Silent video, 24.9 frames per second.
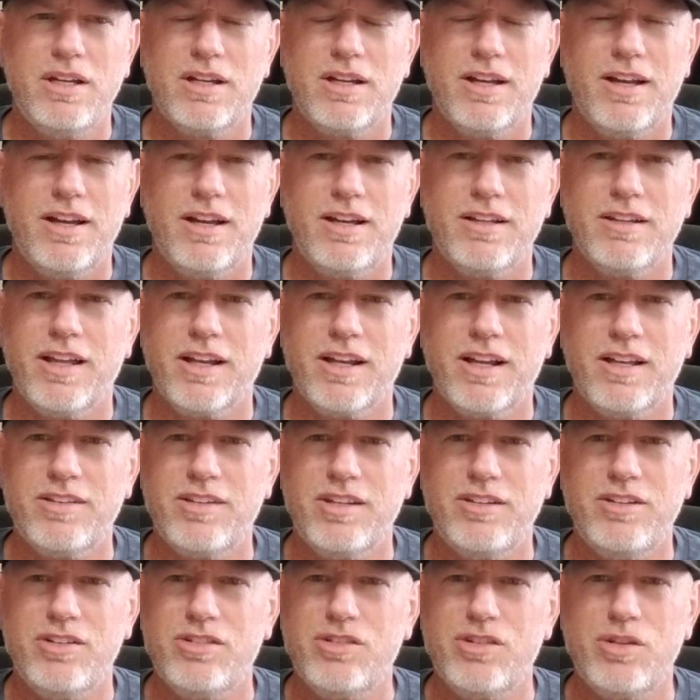Like I
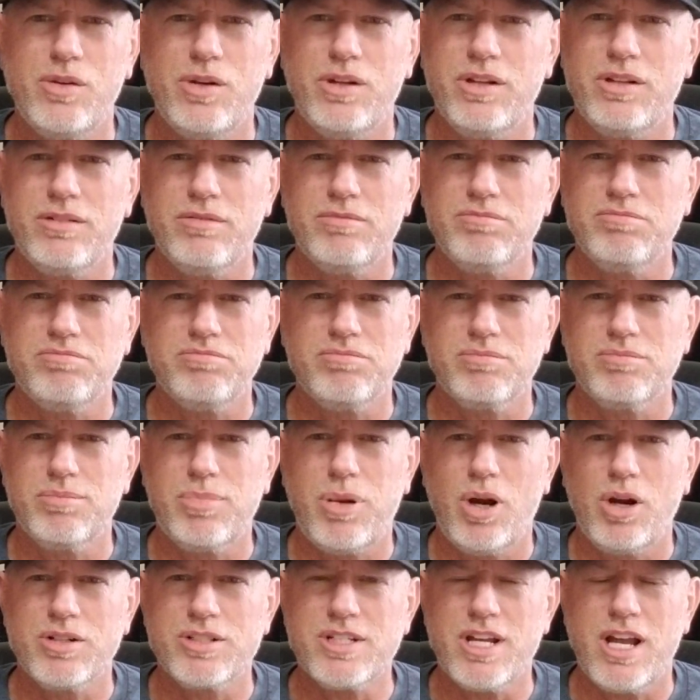said, just doing it
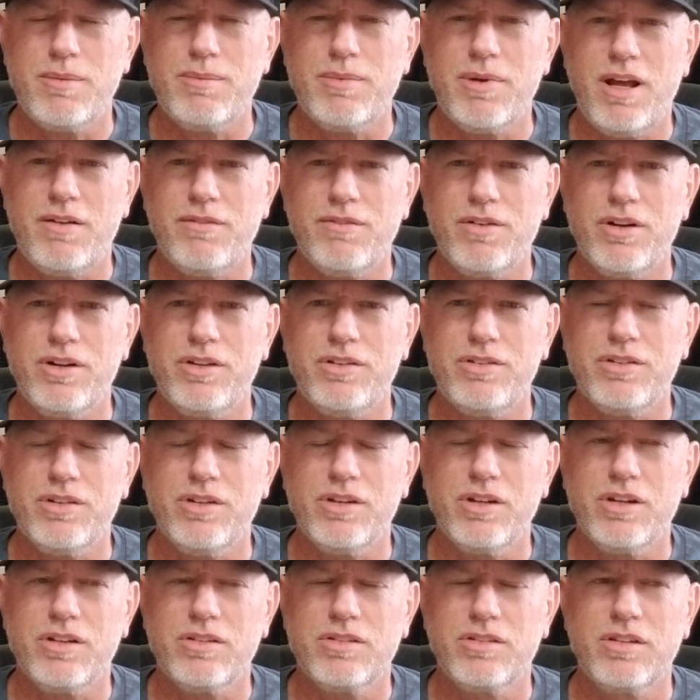part-time, not very
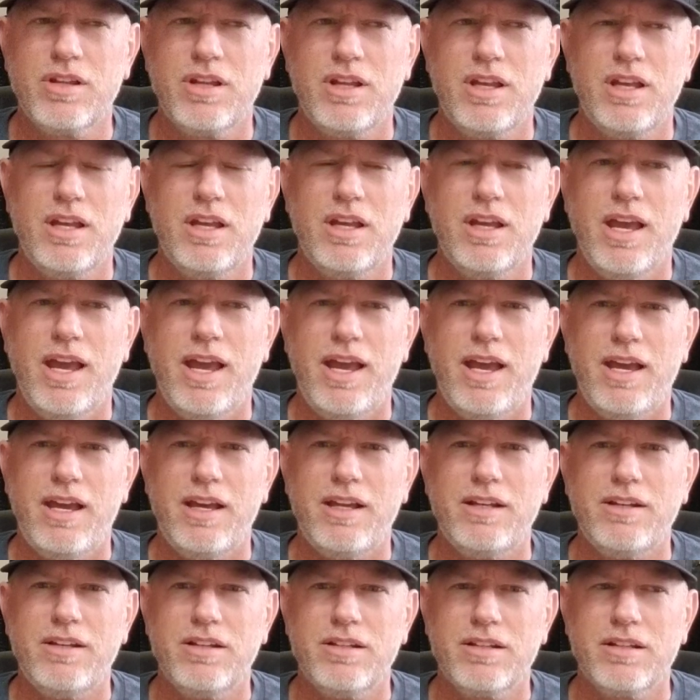serious,
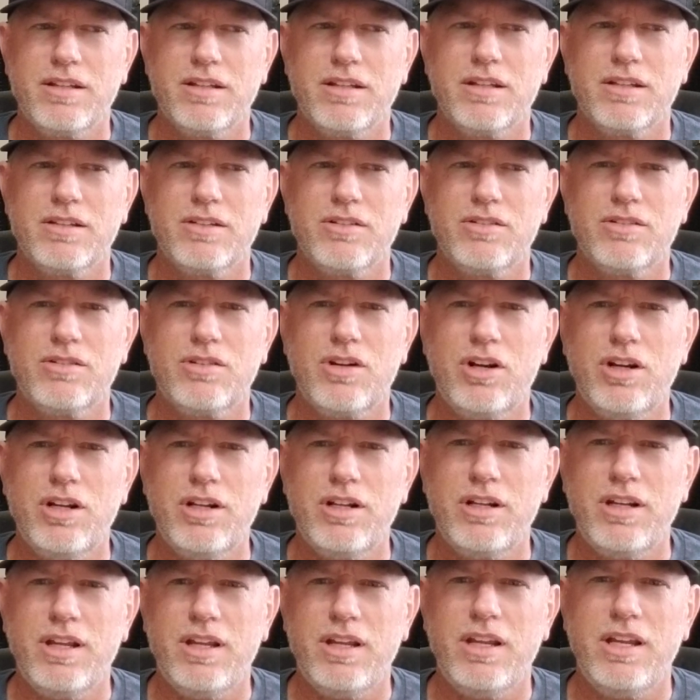and
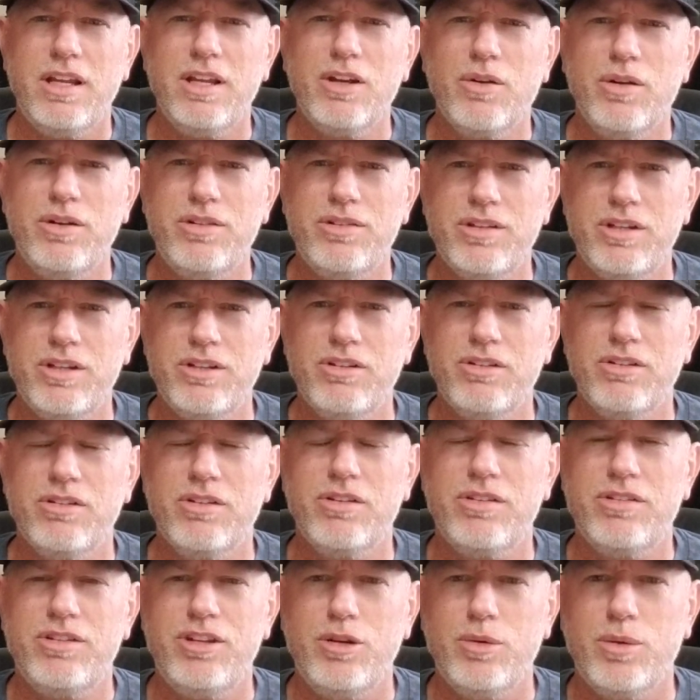started increasing it just
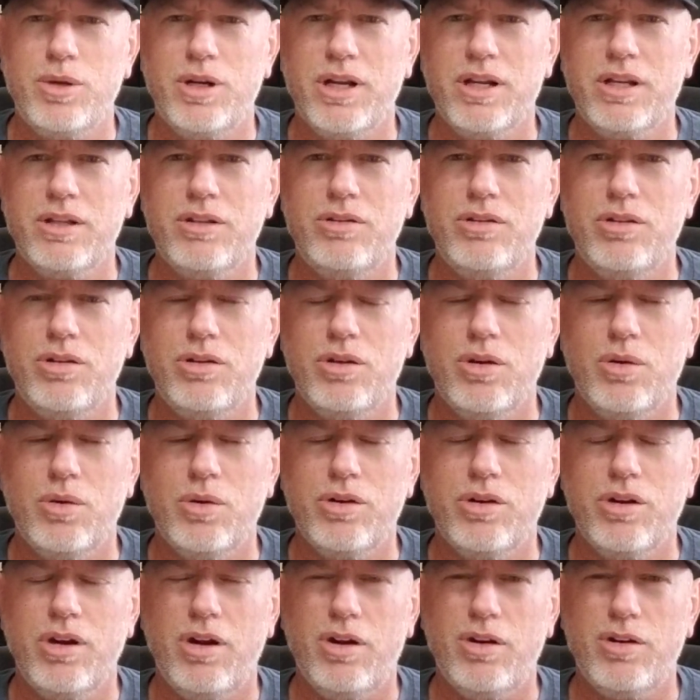to see what I could do
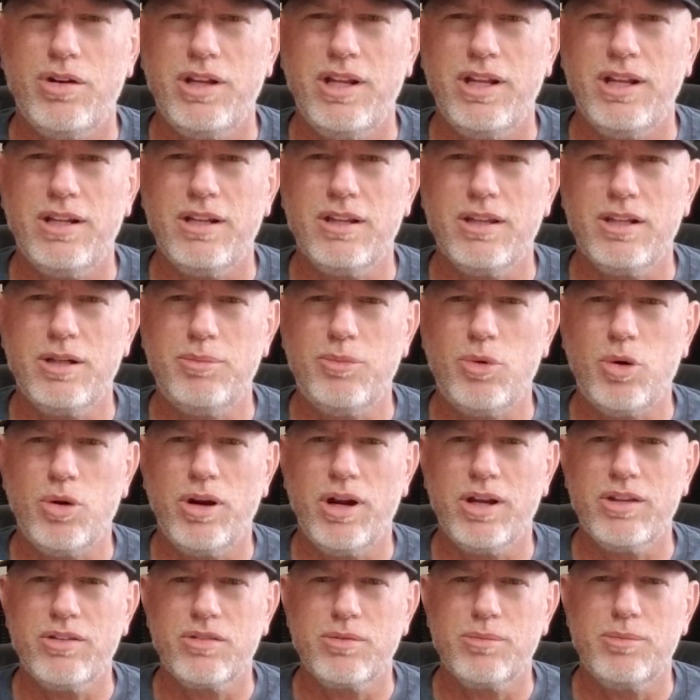or to get a little more
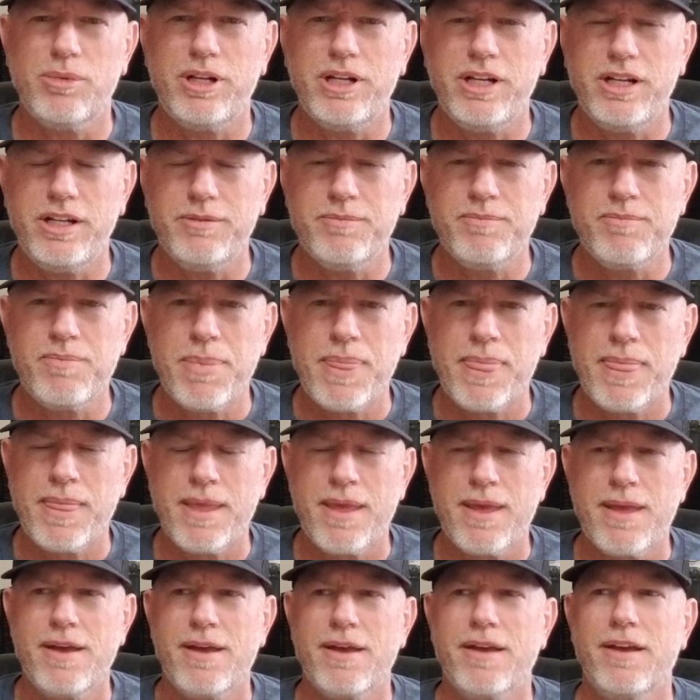extra money.
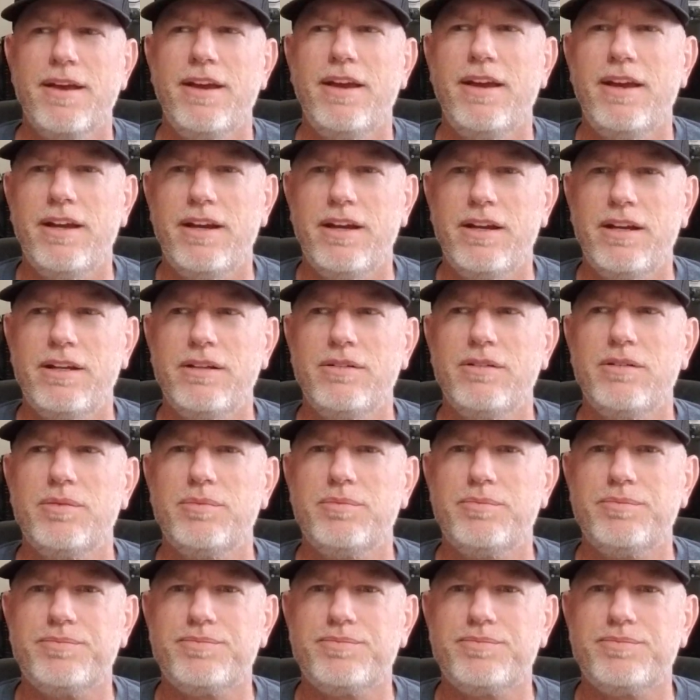And